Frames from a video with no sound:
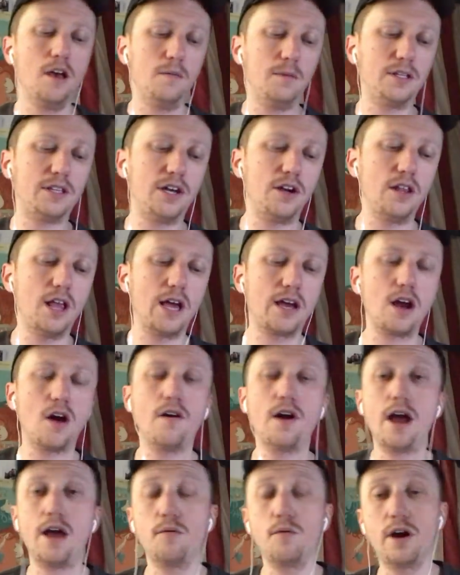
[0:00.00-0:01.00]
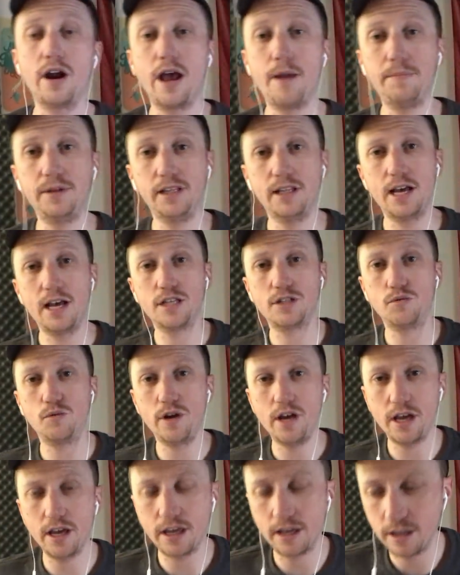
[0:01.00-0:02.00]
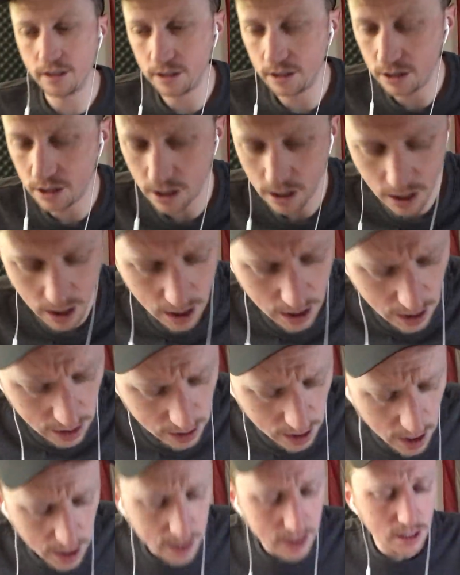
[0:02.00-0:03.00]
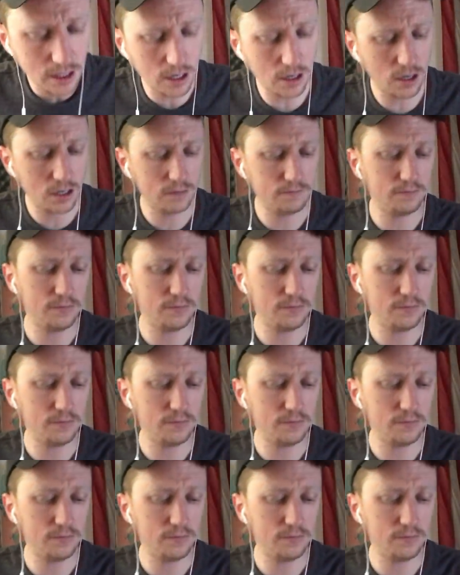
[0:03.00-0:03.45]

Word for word: but they're like, all right, what happened last week? And he does the